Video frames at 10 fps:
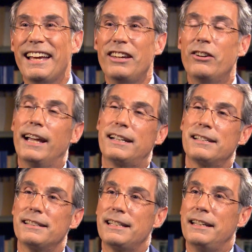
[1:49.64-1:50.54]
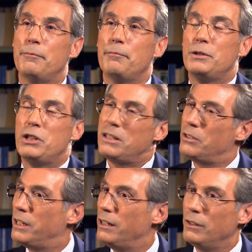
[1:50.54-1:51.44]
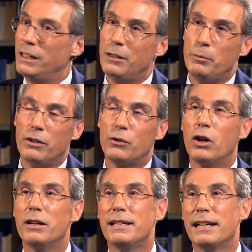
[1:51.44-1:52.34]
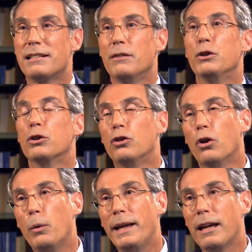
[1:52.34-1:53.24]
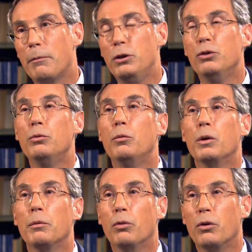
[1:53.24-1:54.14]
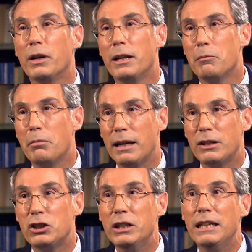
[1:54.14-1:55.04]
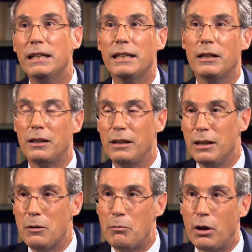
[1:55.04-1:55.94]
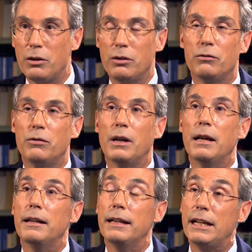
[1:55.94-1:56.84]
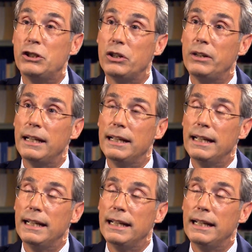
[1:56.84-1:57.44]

Your Excellency, just to give a little bit of context of your growing up, you were born in Pankshin, in a part of Nigeria,